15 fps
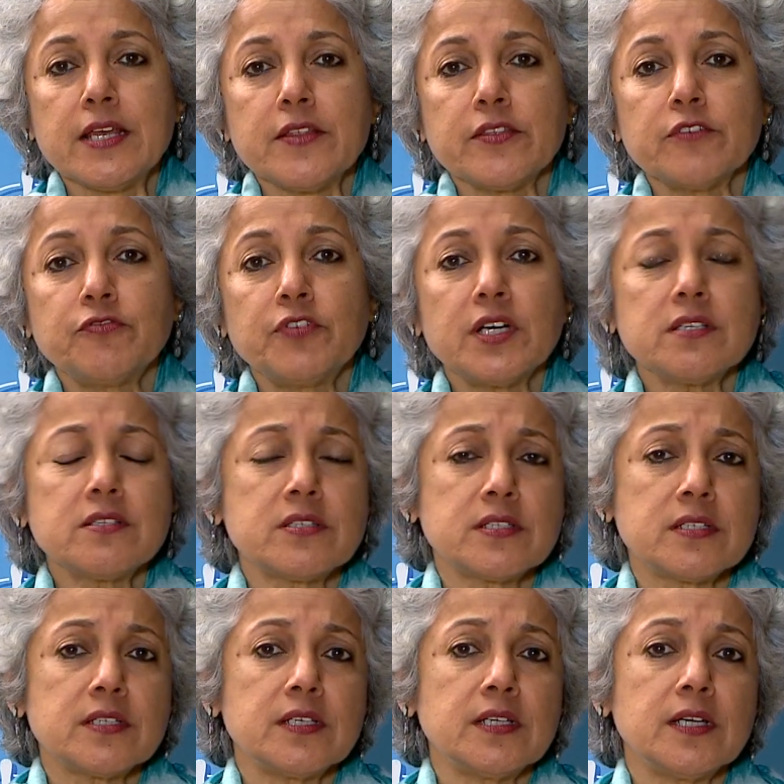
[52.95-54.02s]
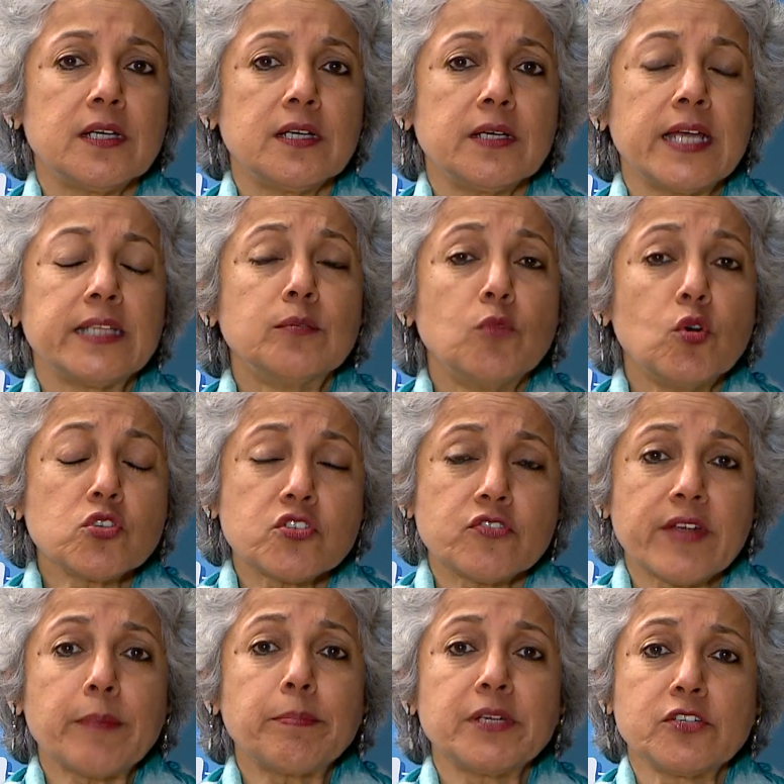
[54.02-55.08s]
The first uh, and the most
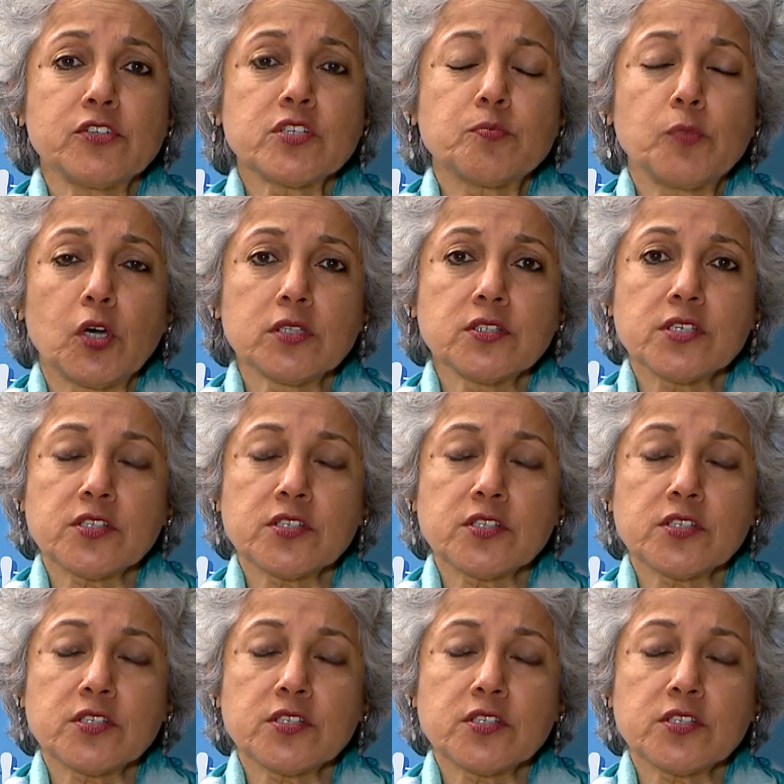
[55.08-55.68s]
rapid response